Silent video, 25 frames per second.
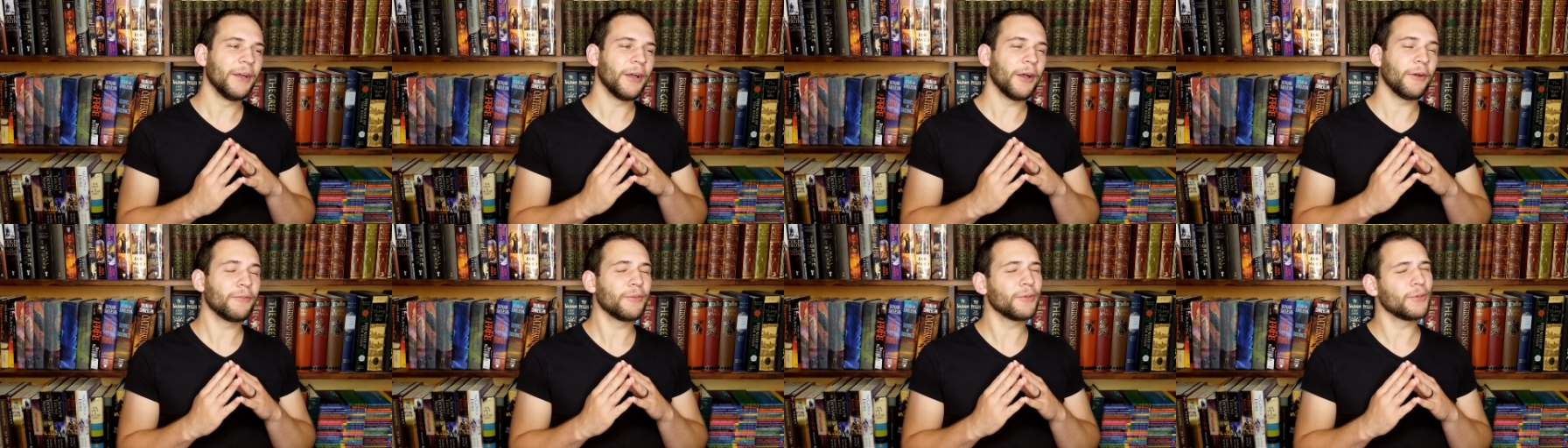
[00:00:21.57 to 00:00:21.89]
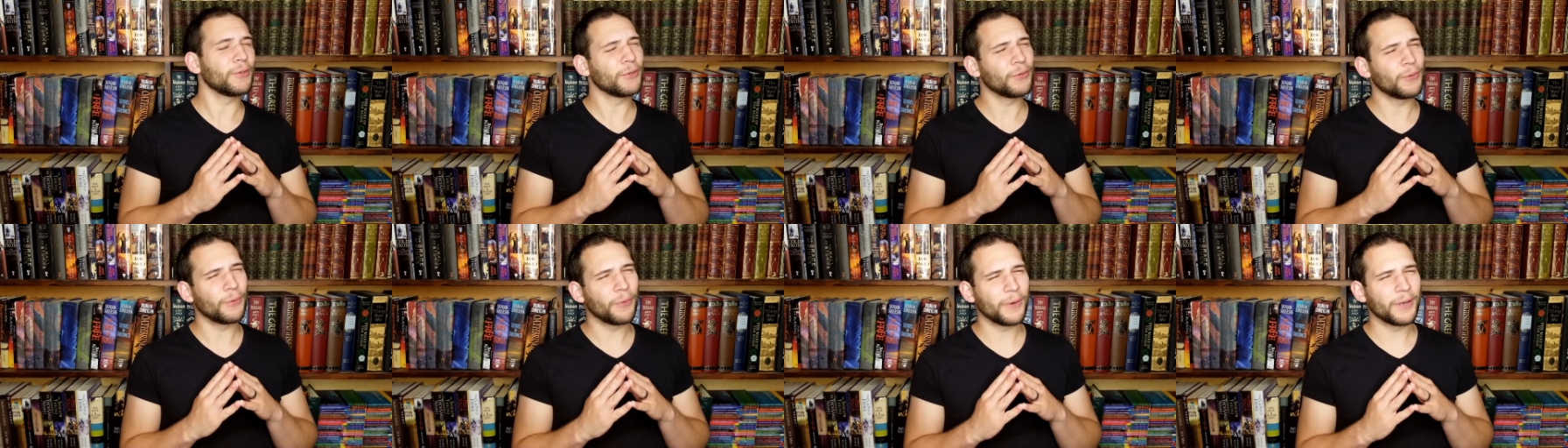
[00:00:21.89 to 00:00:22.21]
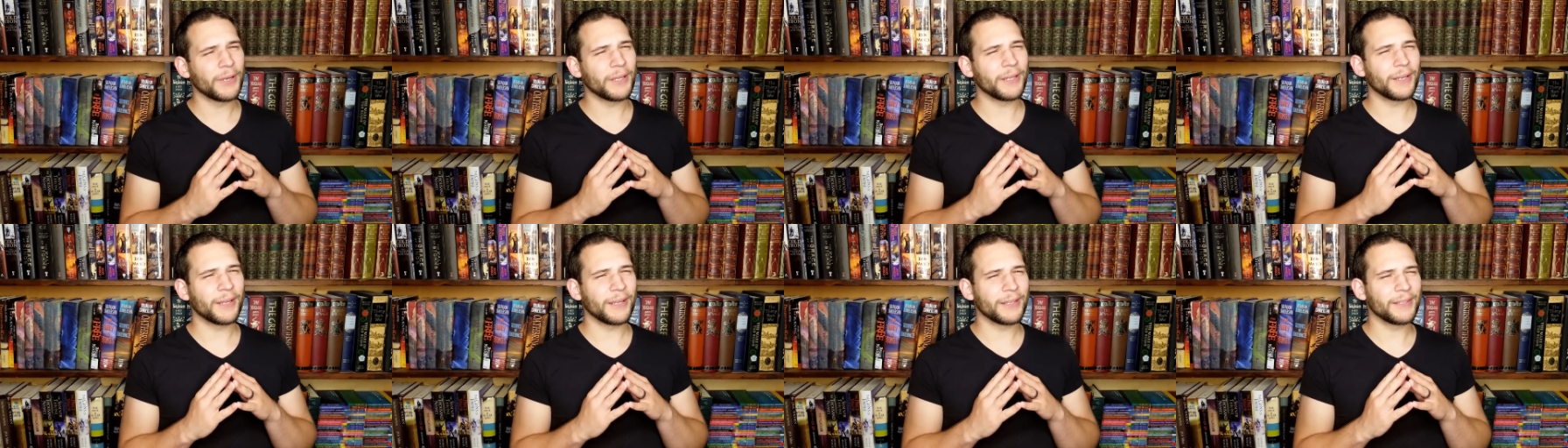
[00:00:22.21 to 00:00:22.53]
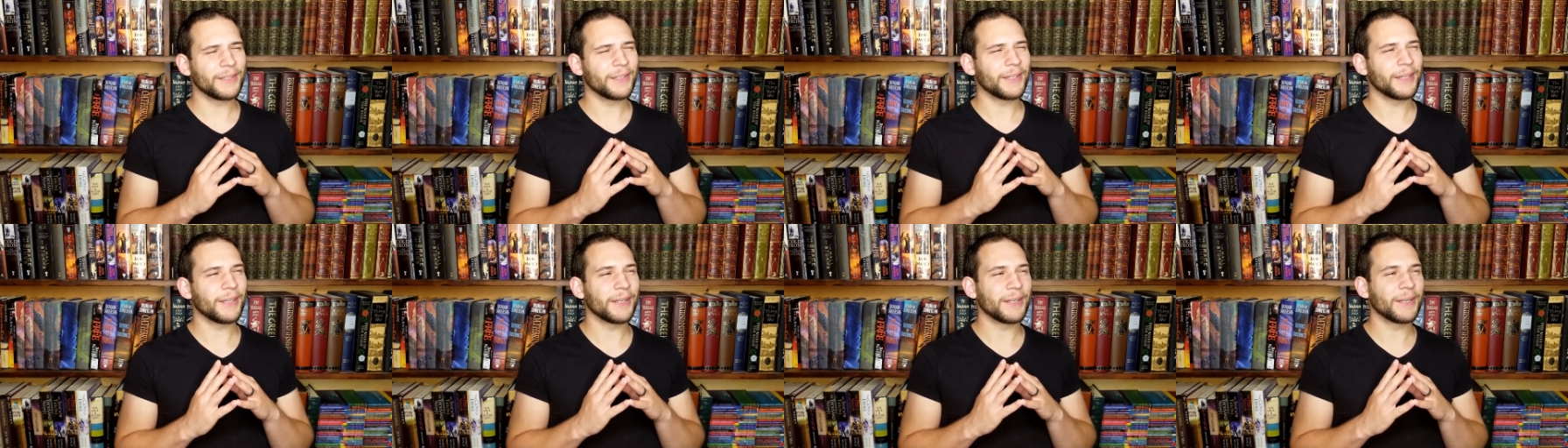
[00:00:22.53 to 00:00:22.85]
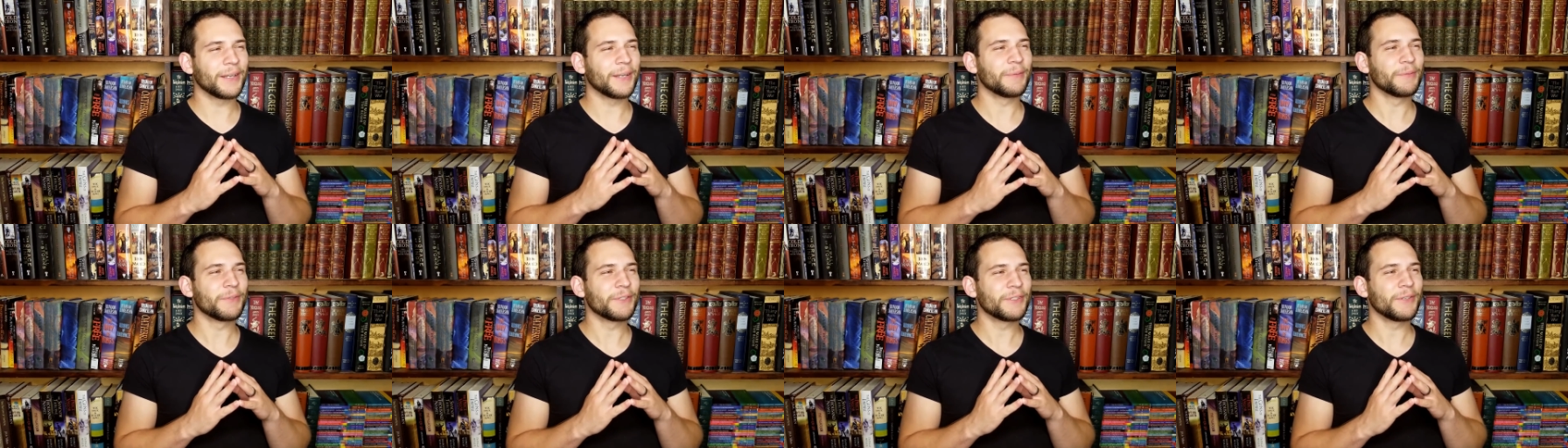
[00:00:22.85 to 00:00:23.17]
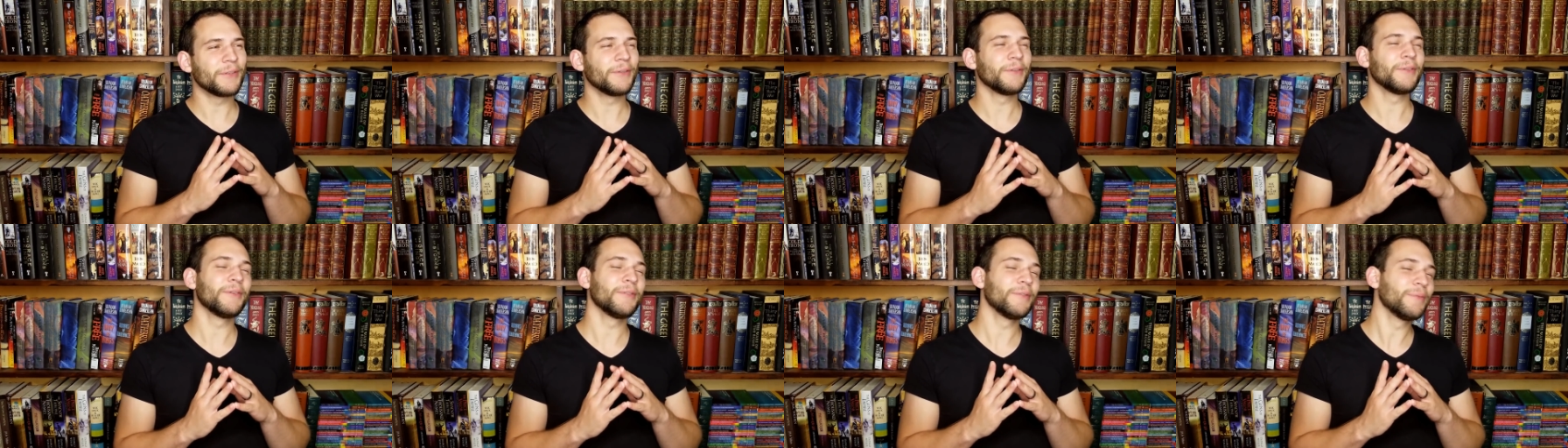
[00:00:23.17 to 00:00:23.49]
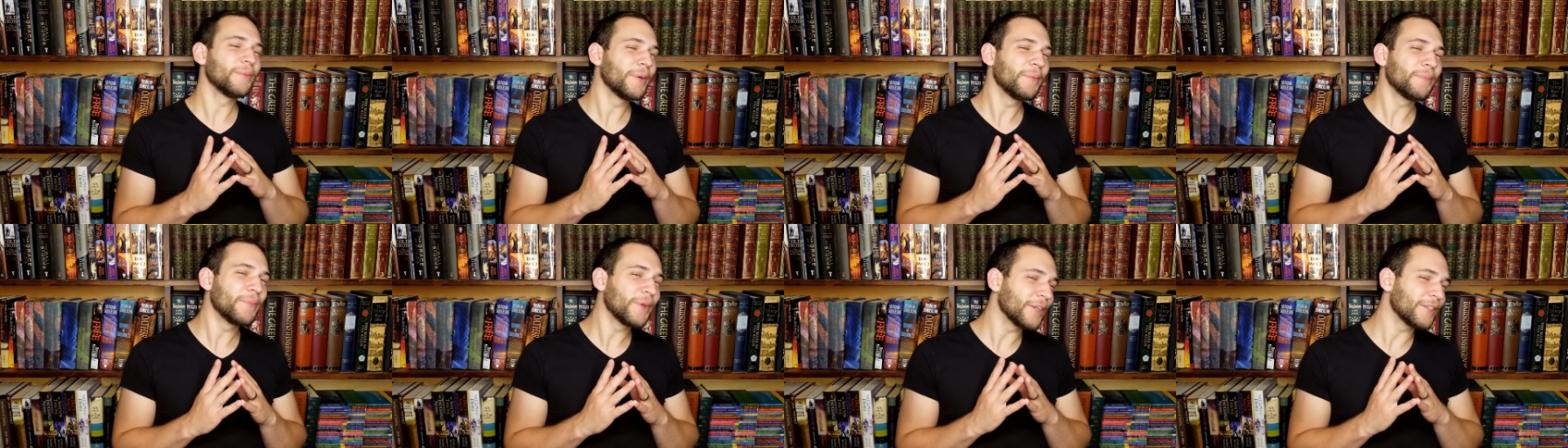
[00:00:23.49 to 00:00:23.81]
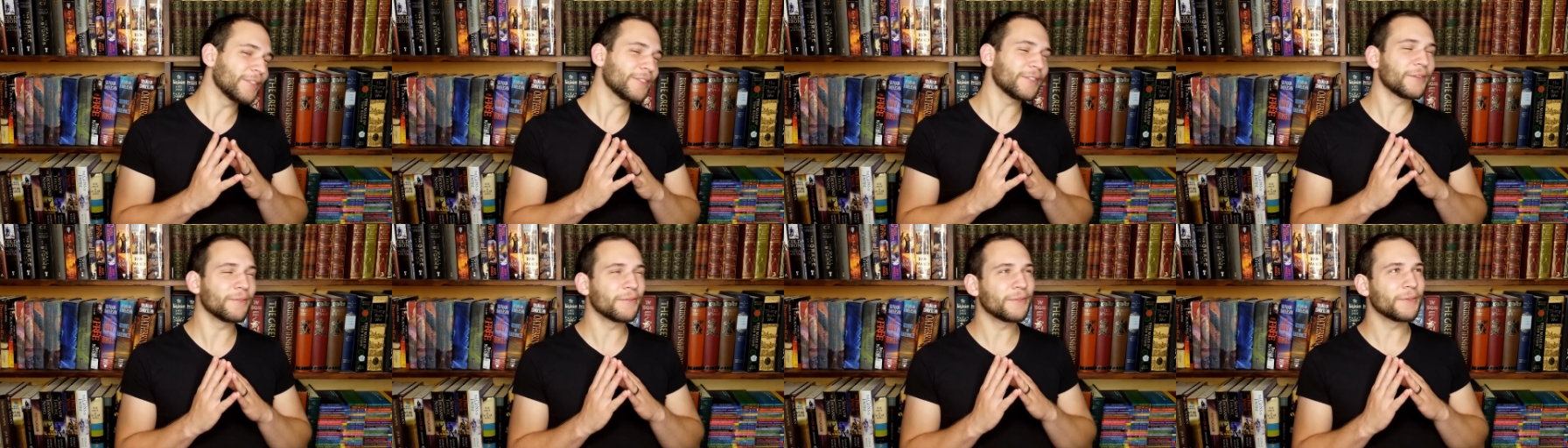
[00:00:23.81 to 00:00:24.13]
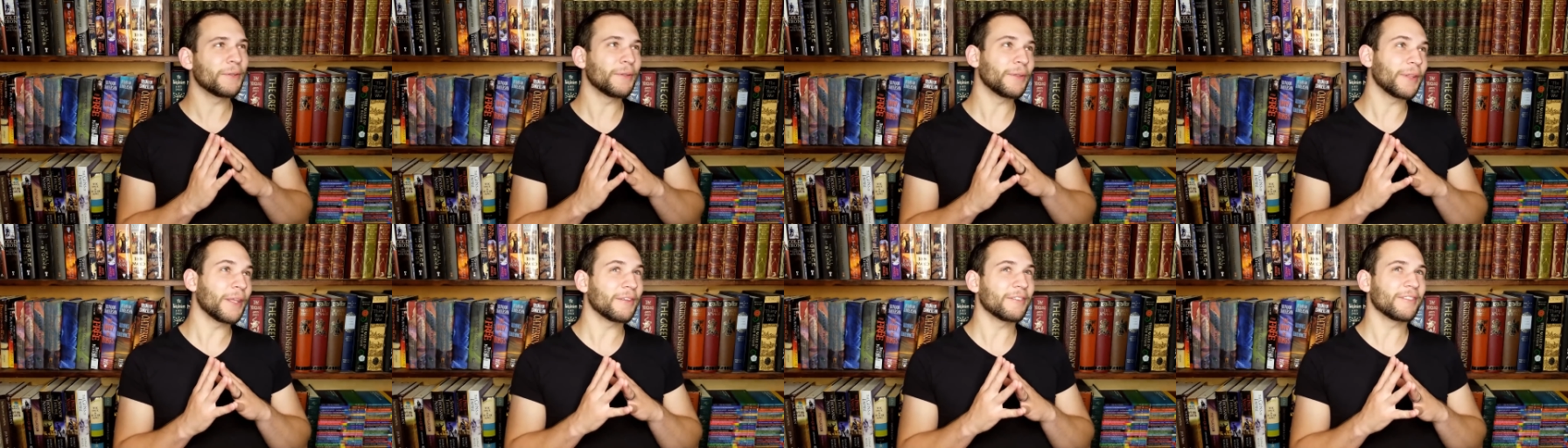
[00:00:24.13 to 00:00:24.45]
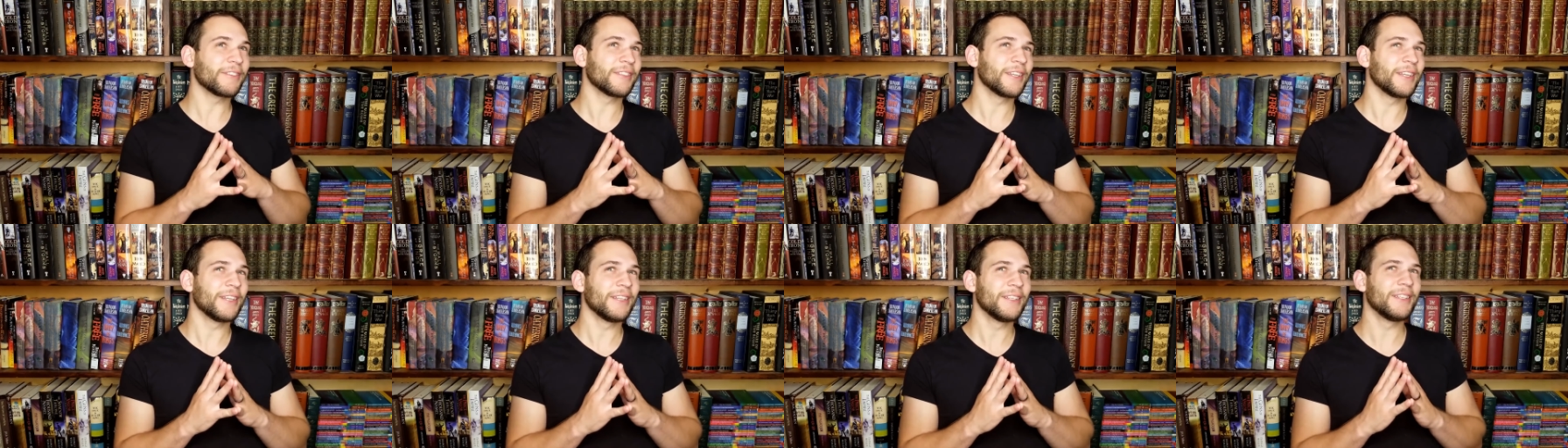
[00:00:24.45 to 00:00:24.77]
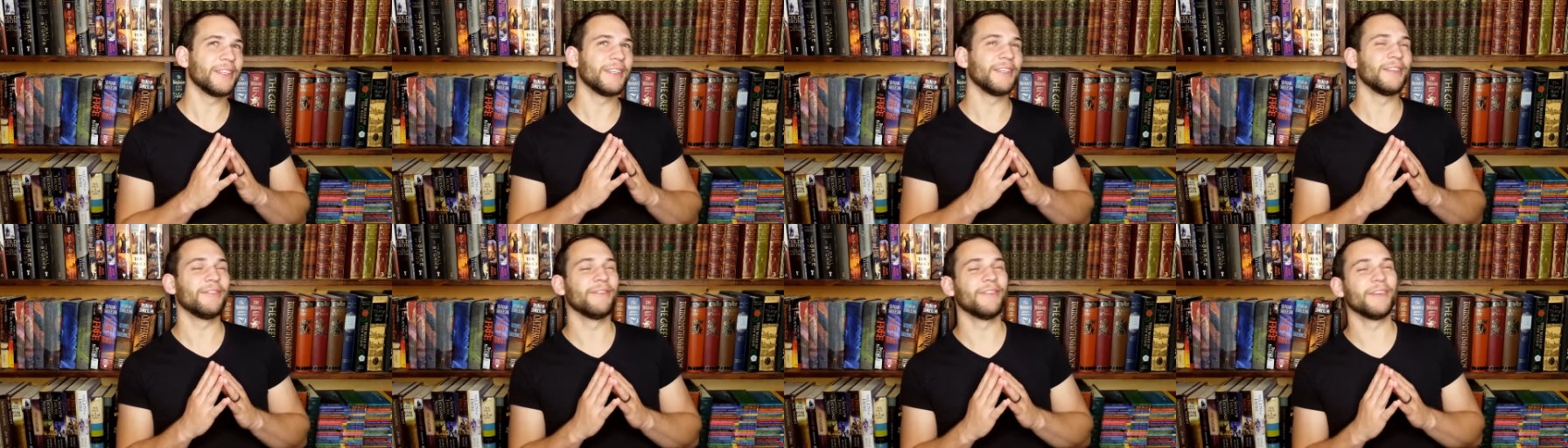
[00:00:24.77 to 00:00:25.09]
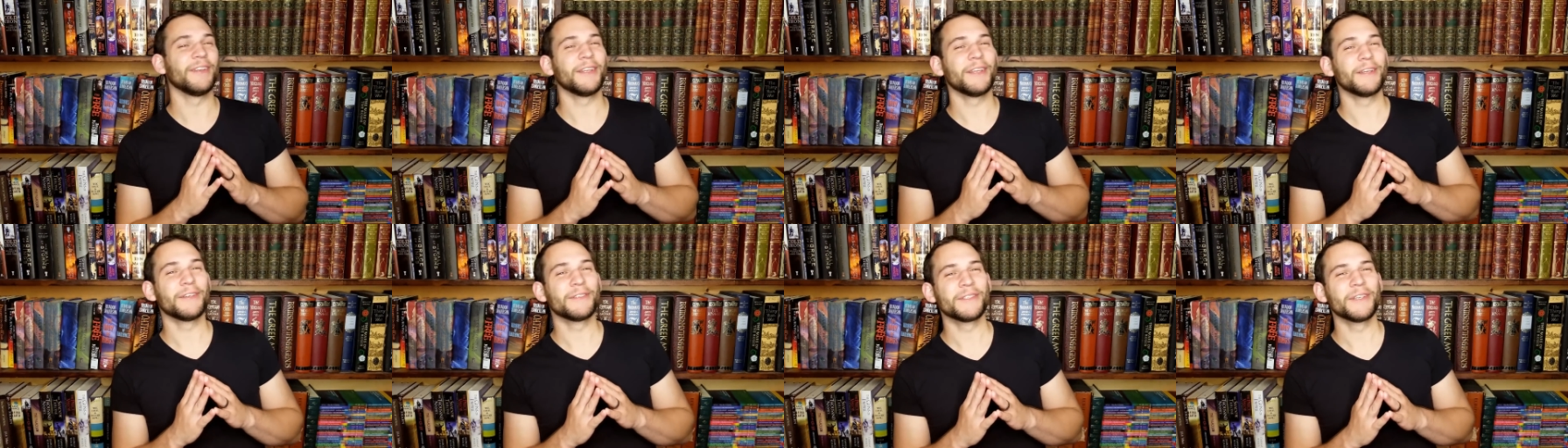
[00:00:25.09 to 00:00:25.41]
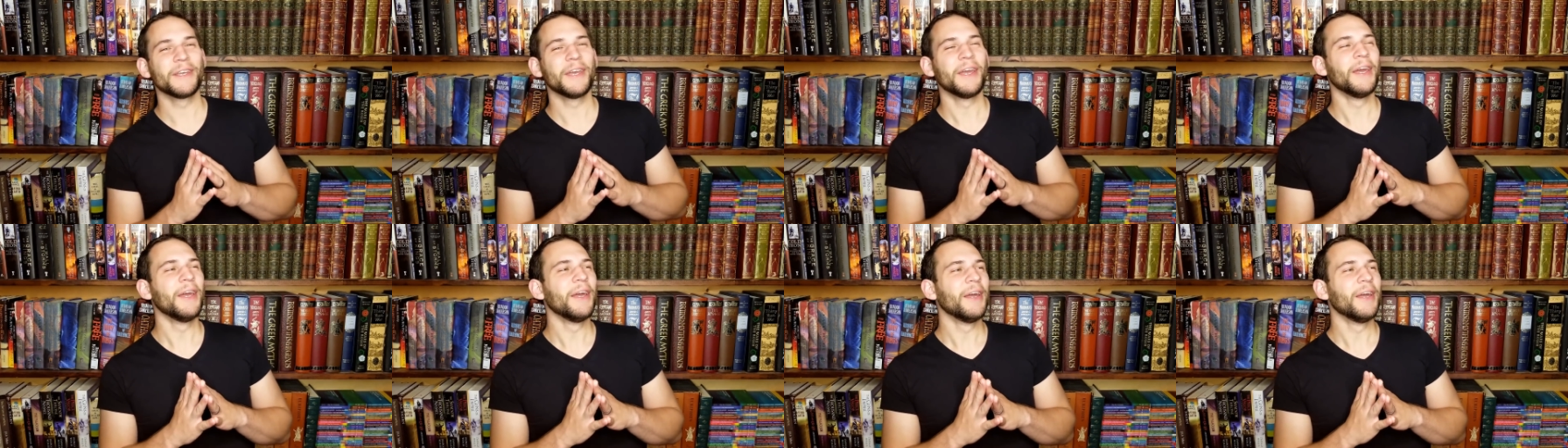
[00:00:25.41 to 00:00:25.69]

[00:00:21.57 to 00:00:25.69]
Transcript: of 2019, and I'm still doing my best of 2018 videos